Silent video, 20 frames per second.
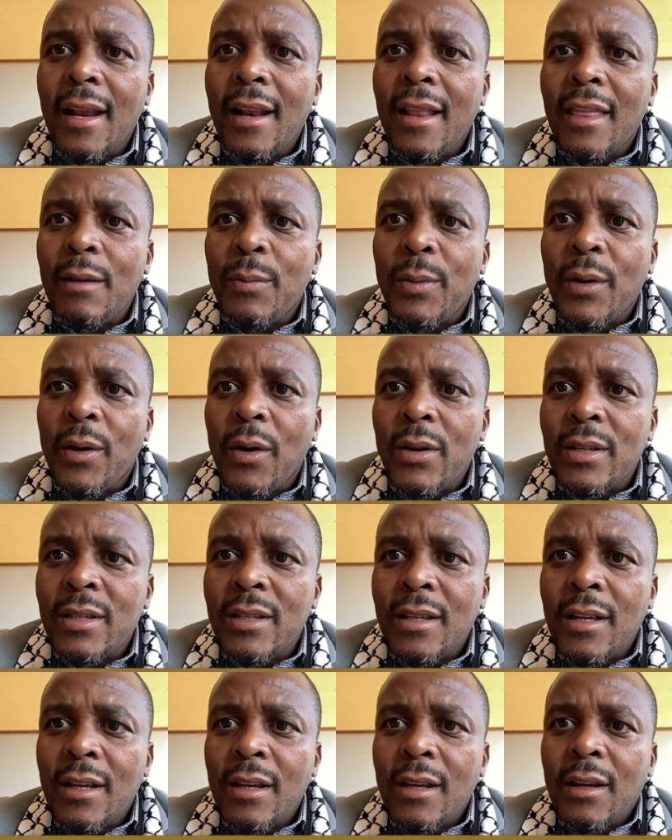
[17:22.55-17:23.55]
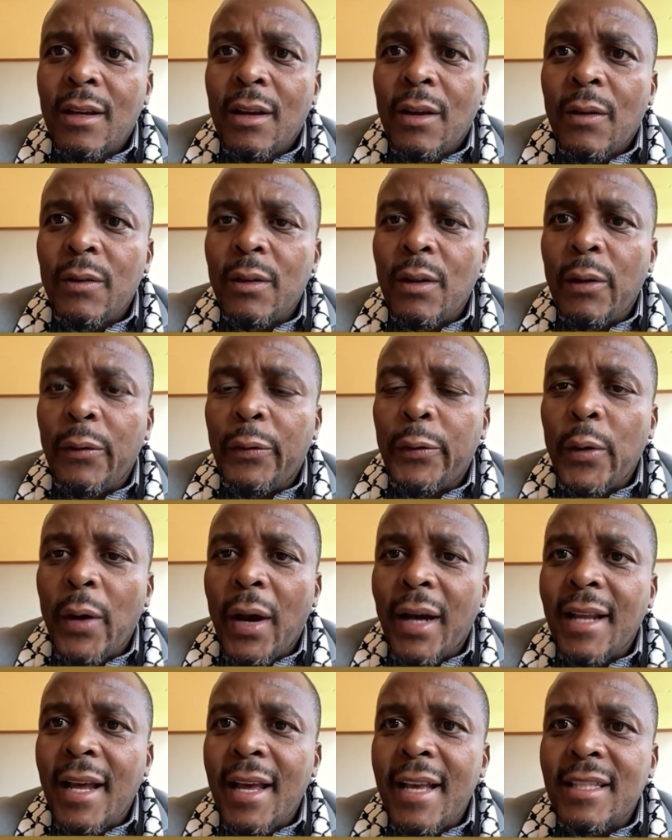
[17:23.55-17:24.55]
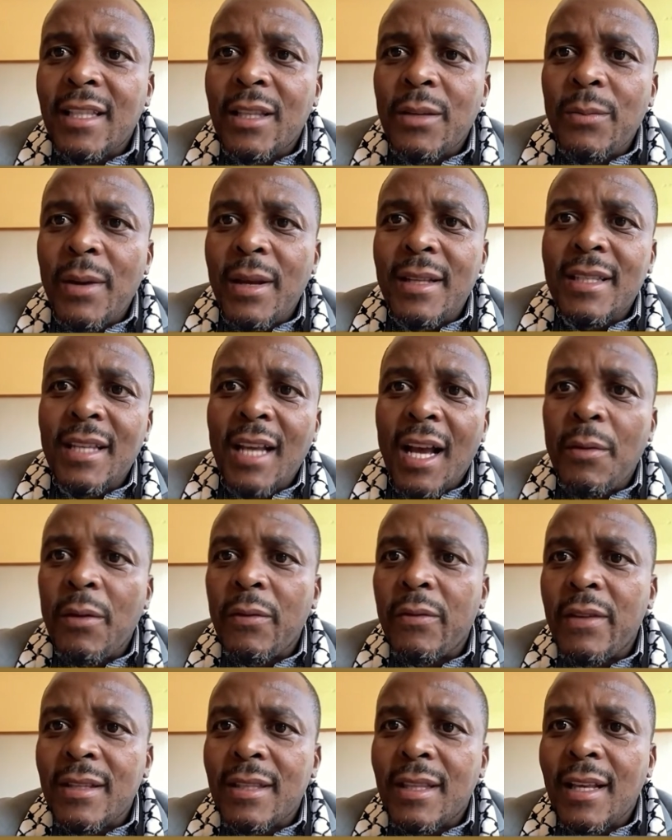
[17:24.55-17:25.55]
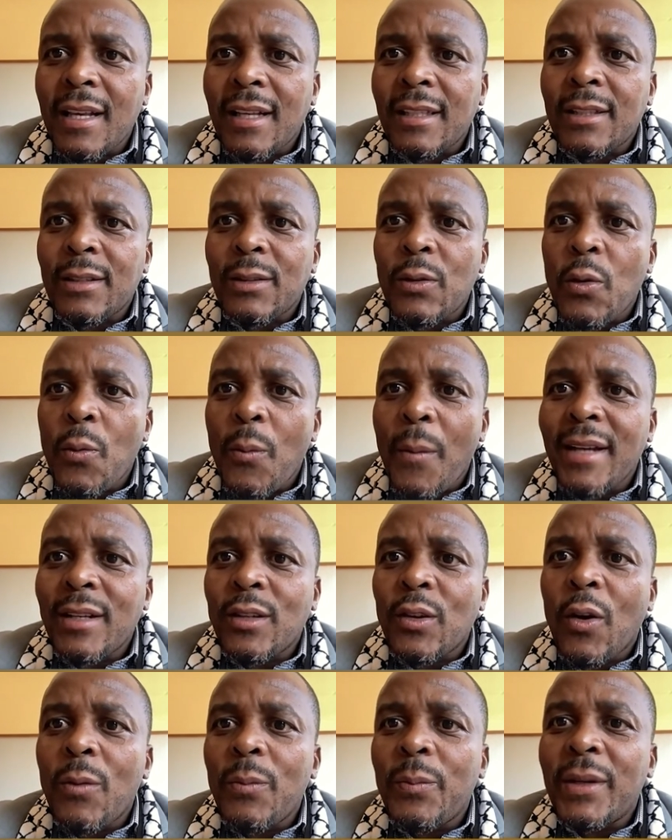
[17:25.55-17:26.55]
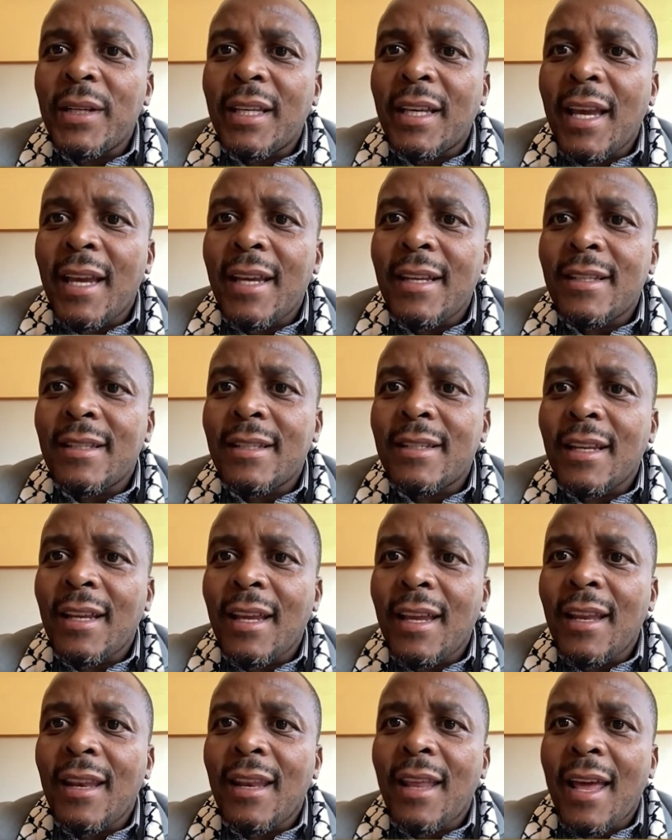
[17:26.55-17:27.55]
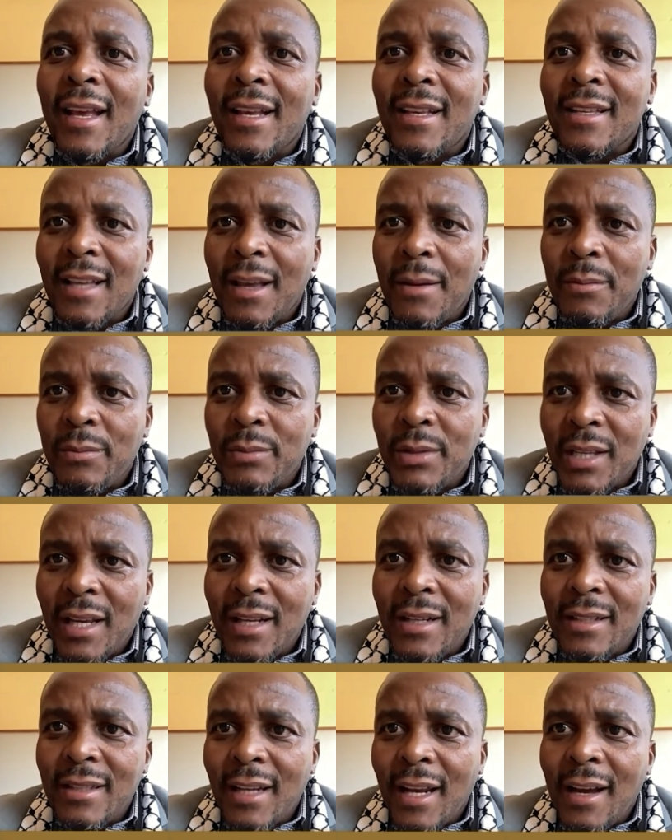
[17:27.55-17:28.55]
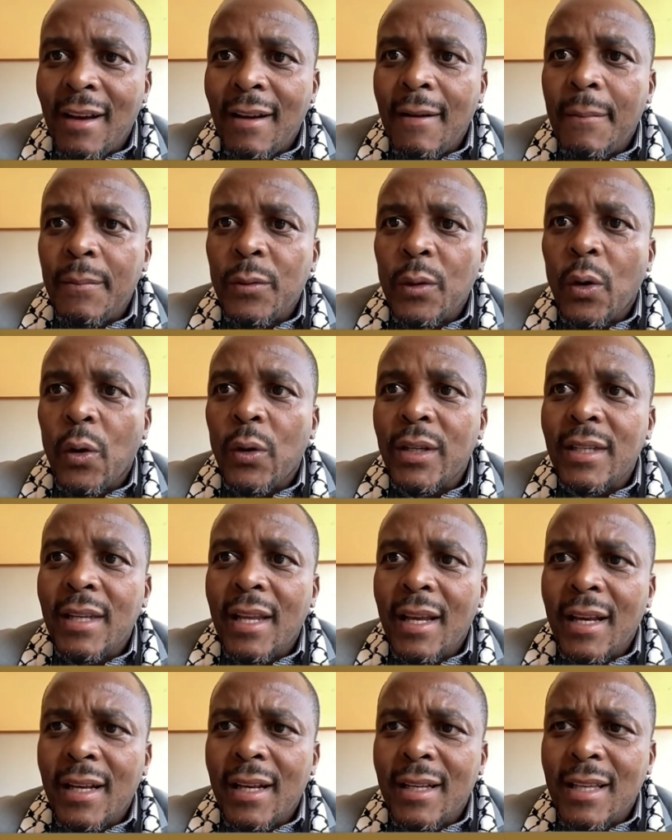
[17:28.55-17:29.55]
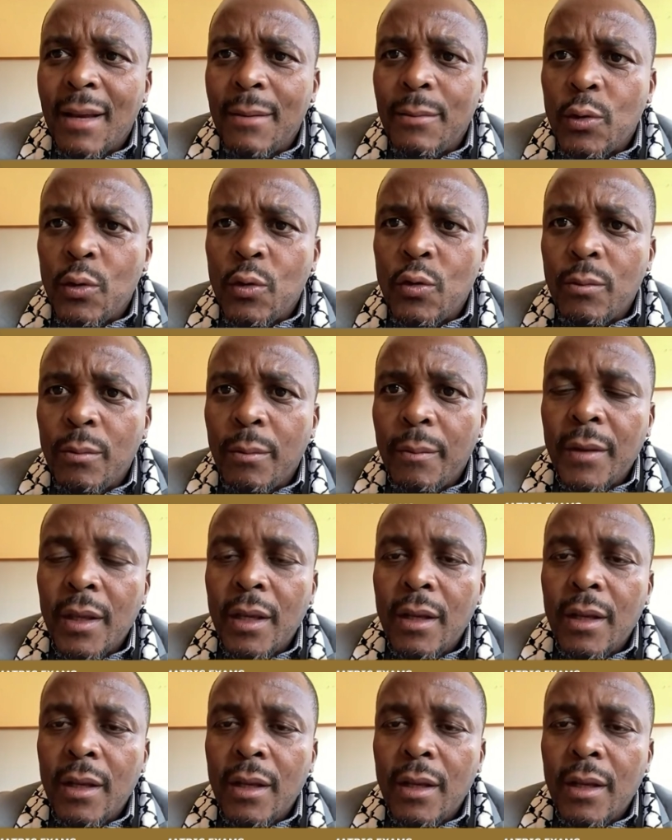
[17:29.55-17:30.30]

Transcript: Because if you underestimate some of these things, you might complicate in the exam center or in the exam room.